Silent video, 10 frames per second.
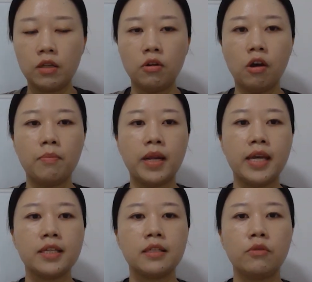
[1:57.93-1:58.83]
the Lord
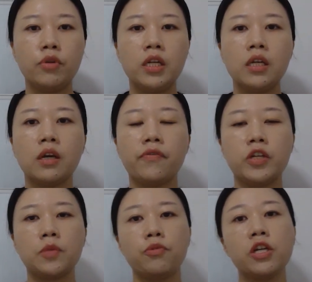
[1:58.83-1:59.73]
bless the reading of
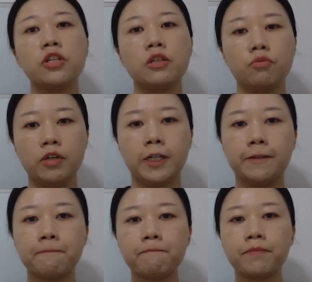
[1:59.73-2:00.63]
His precious word.
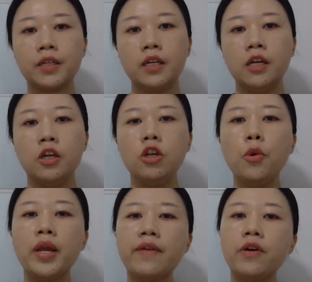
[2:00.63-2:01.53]
You know,
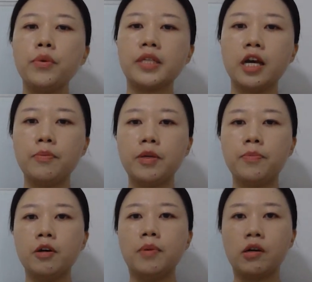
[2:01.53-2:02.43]
whenever we tell
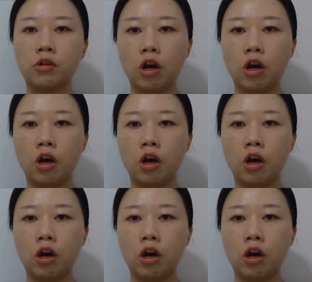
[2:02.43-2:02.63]
people about